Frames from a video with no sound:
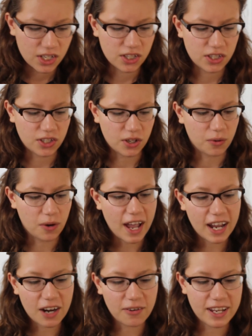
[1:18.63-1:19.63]
So
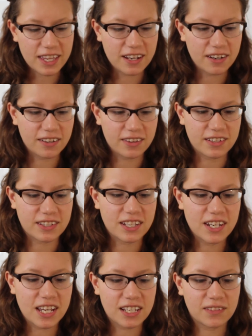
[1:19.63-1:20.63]
I got right here this
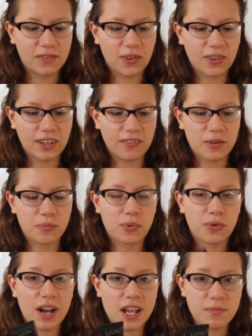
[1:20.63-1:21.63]
NYX Photo Loving
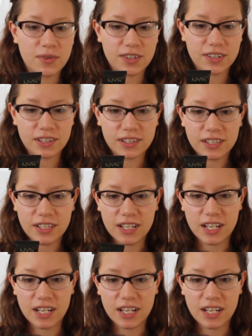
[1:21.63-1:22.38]
Primer